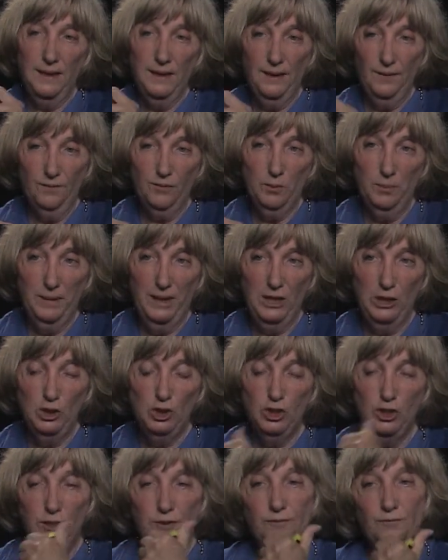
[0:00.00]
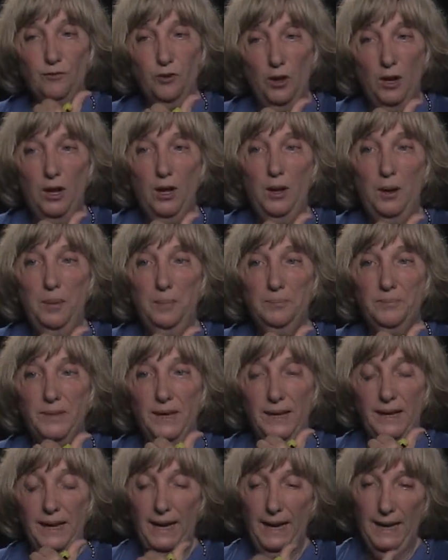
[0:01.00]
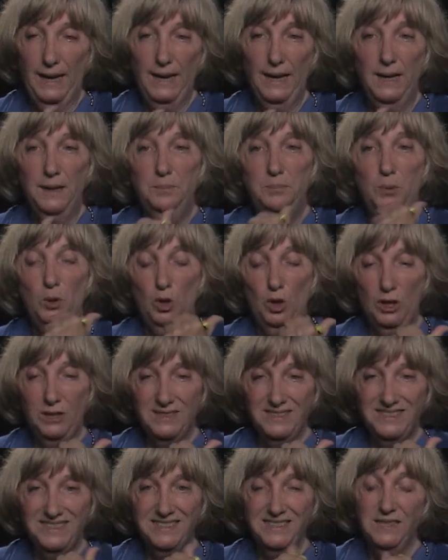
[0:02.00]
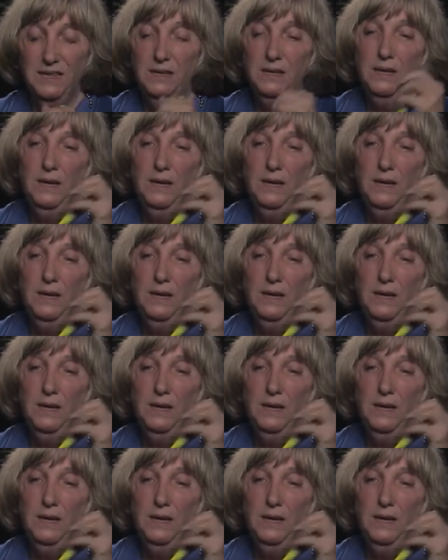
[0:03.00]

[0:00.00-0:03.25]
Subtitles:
information from the handbooks,